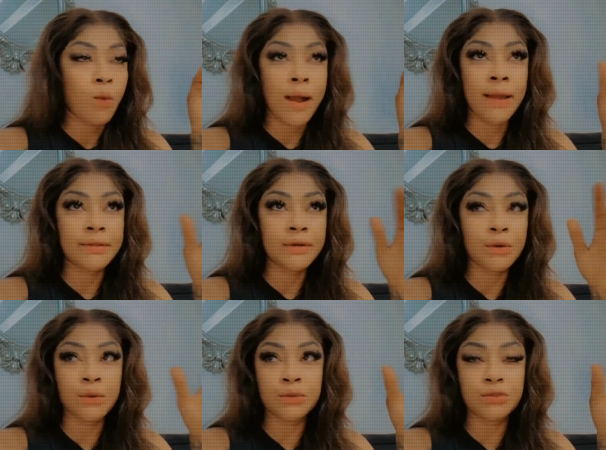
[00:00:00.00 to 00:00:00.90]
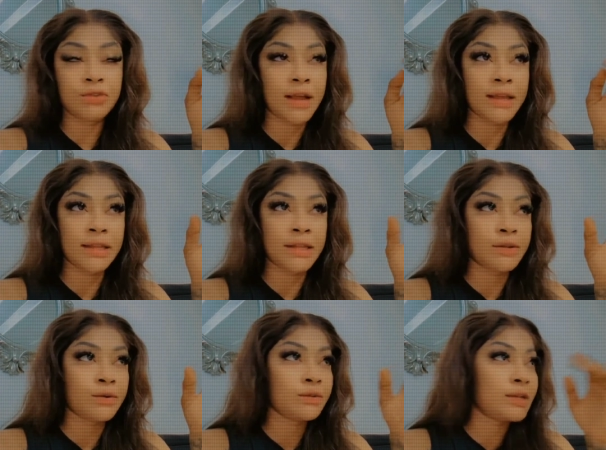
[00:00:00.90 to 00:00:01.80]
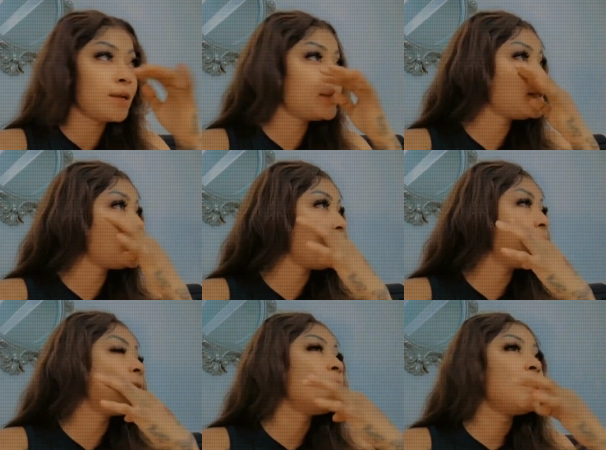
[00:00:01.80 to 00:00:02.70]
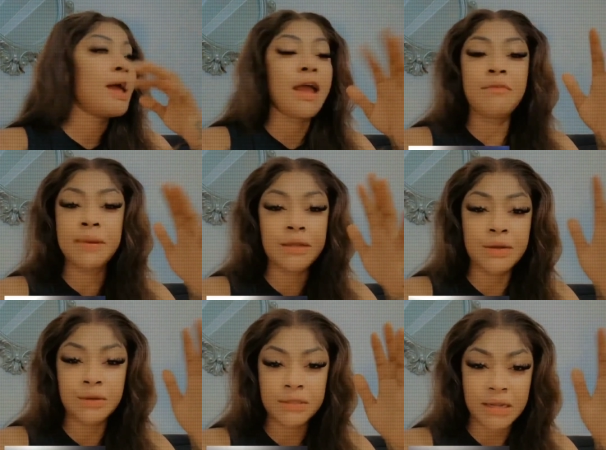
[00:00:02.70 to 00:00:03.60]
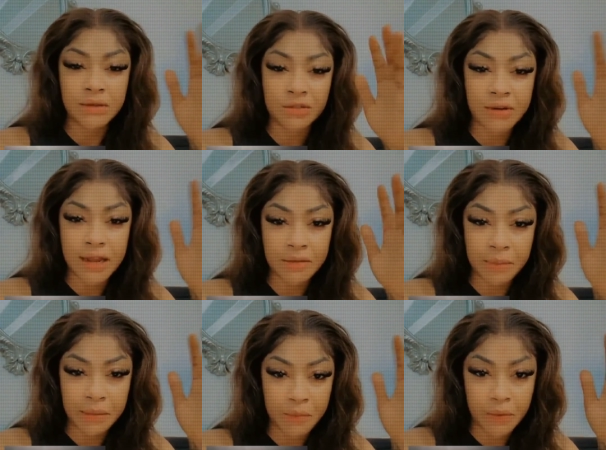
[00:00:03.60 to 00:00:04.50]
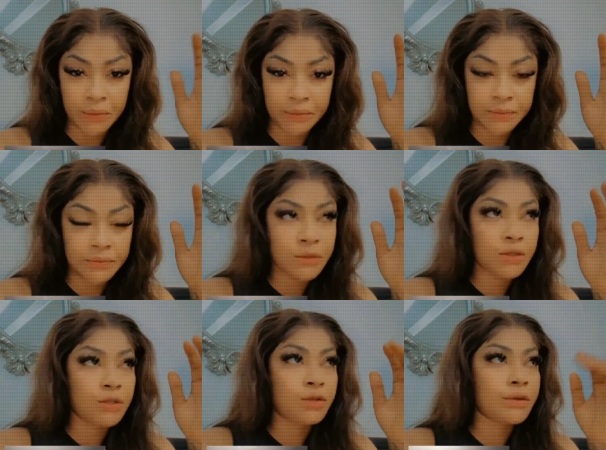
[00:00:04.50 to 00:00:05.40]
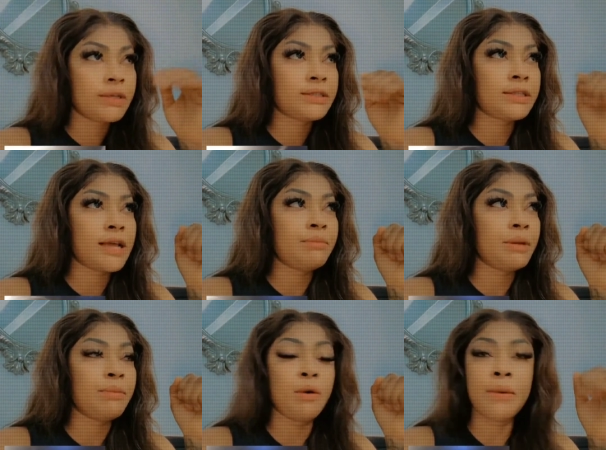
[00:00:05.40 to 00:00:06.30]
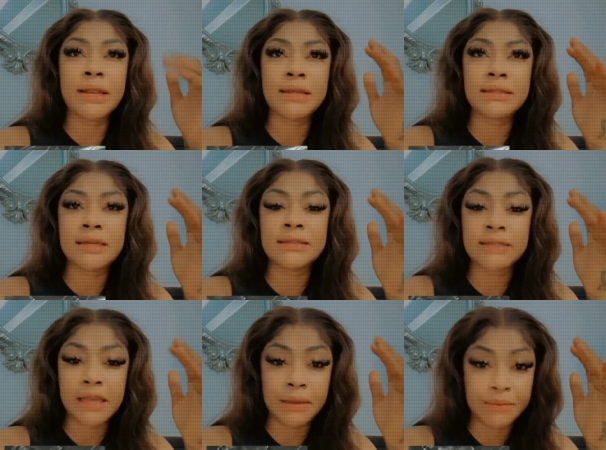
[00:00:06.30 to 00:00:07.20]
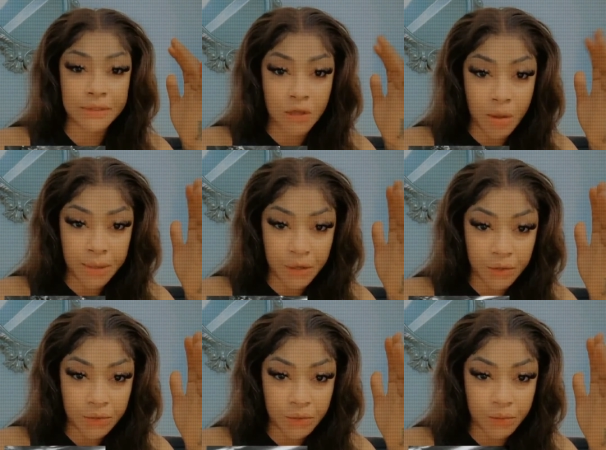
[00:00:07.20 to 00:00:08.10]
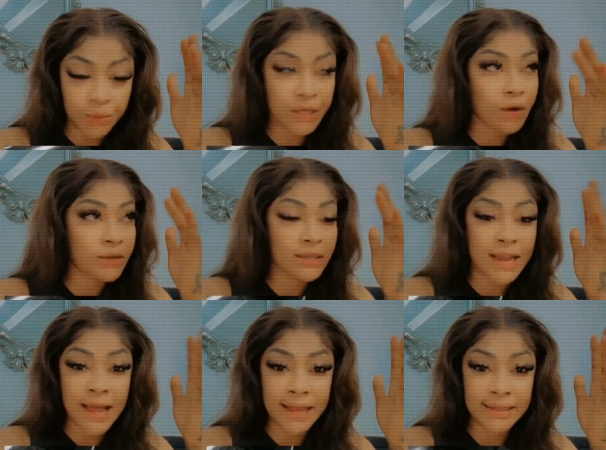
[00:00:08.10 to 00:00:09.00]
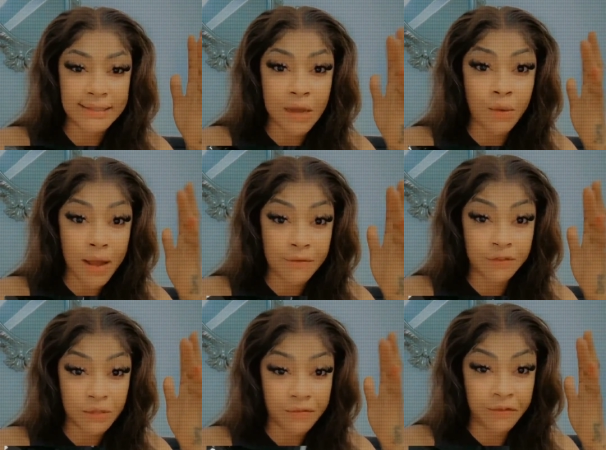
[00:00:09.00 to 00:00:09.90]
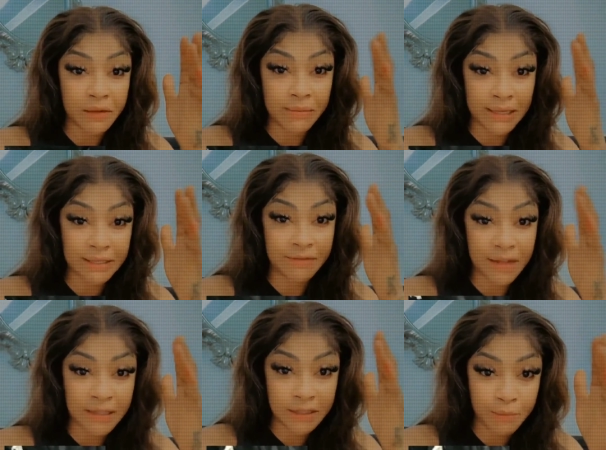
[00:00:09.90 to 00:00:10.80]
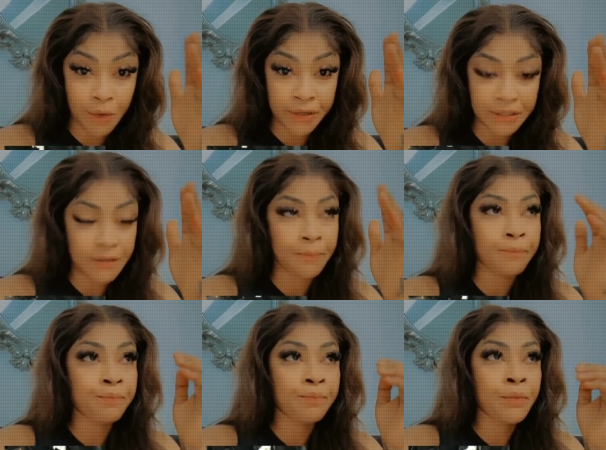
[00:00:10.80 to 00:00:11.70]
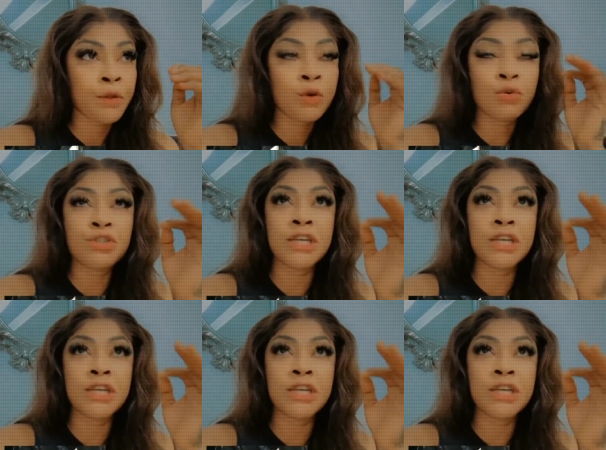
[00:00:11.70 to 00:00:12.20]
Hi everyone, welcome back to the channel. If you're new to the channel, please, please subscribe. For returning subscribers, thank you so much. We all know that a few days ago, Uche Elendu, Regina, um,